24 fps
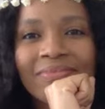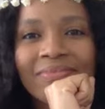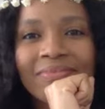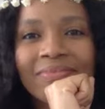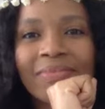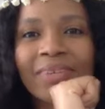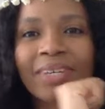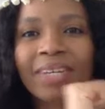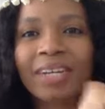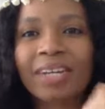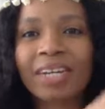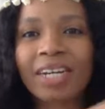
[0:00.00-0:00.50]
But
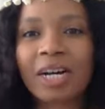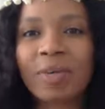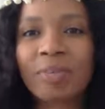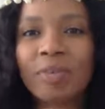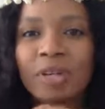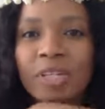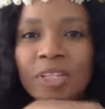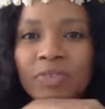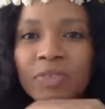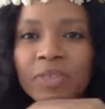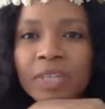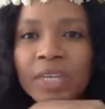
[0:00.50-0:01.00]
yeah, come on
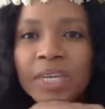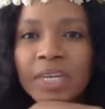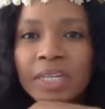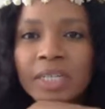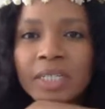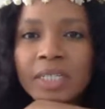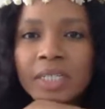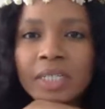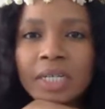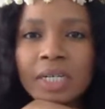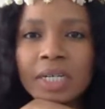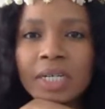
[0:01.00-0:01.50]
if you can.
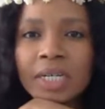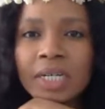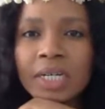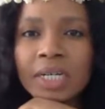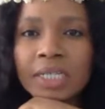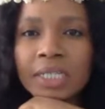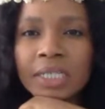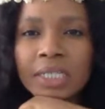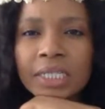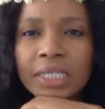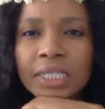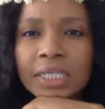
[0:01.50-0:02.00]

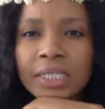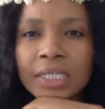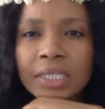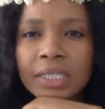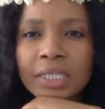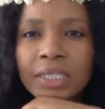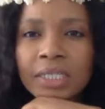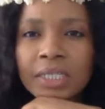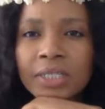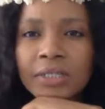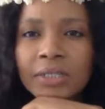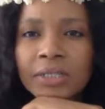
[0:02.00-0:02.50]
Atia, the
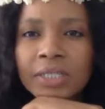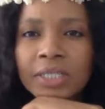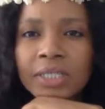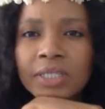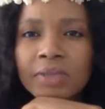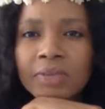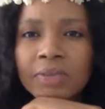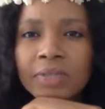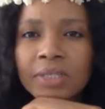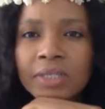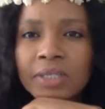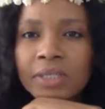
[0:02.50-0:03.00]
stillness of
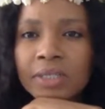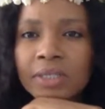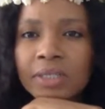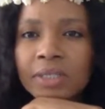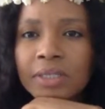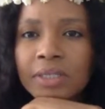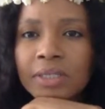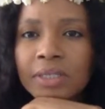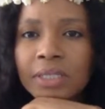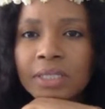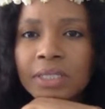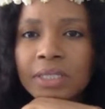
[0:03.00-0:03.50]
this
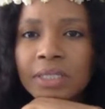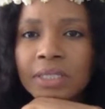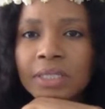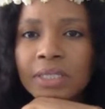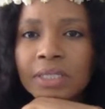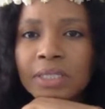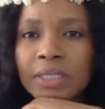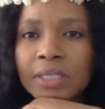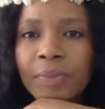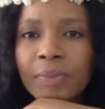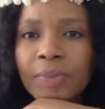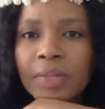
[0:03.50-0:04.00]
season is
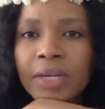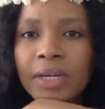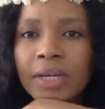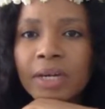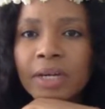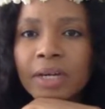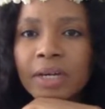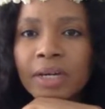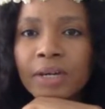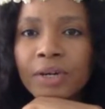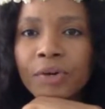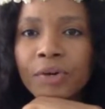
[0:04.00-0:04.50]
something
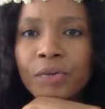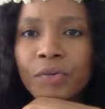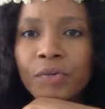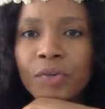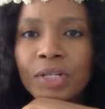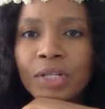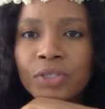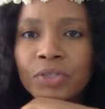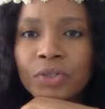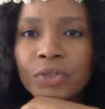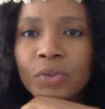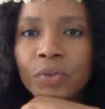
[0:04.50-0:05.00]
I
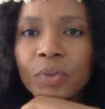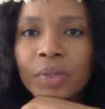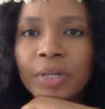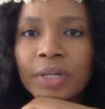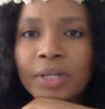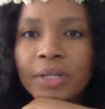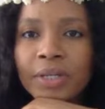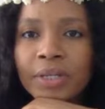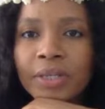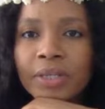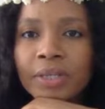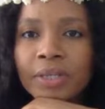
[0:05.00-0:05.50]
wrestle
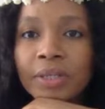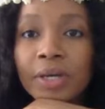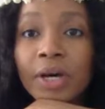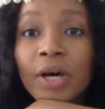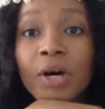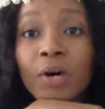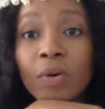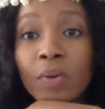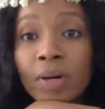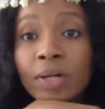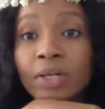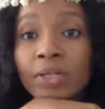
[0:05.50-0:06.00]
with.
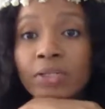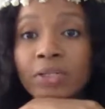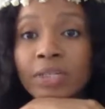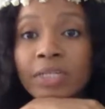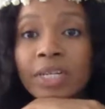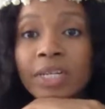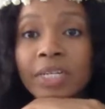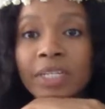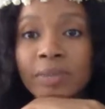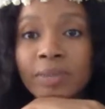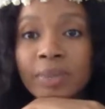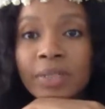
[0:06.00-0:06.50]
Oh,
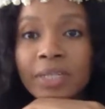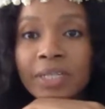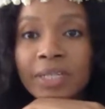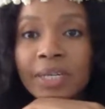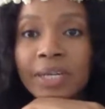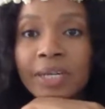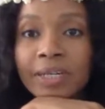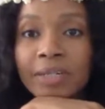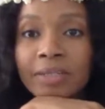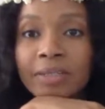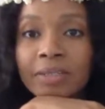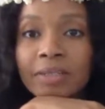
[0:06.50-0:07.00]
understandably,
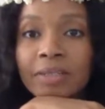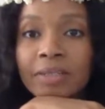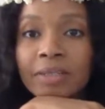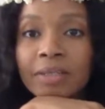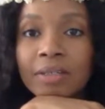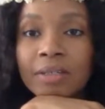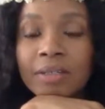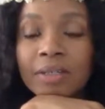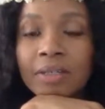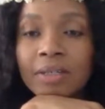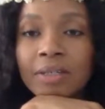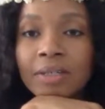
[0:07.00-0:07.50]
yes.
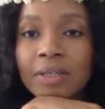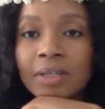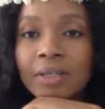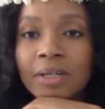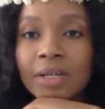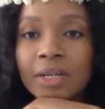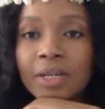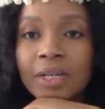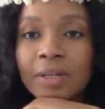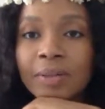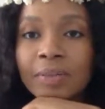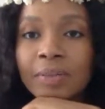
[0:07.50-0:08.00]

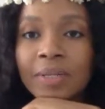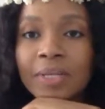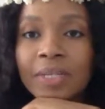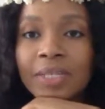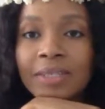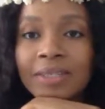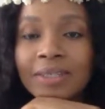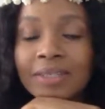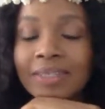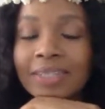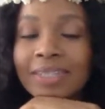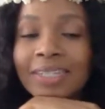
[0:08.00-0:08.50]

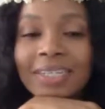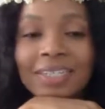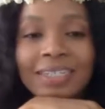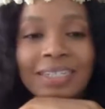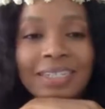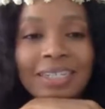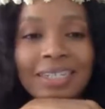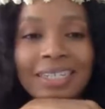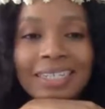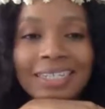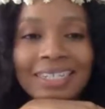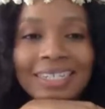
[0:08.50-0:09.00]
Listen,
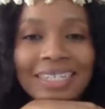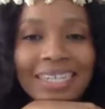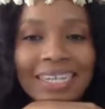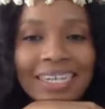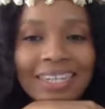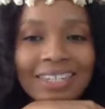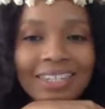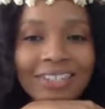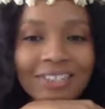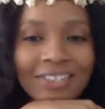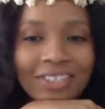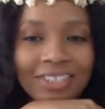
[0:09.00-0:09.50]
yin
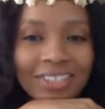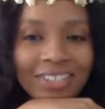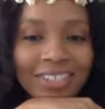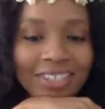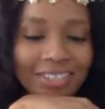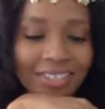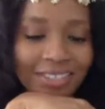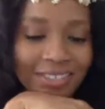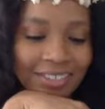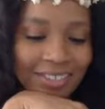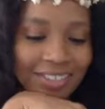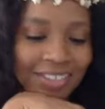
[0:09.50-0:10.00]

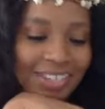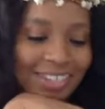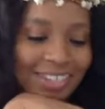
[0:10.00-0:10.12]
energy.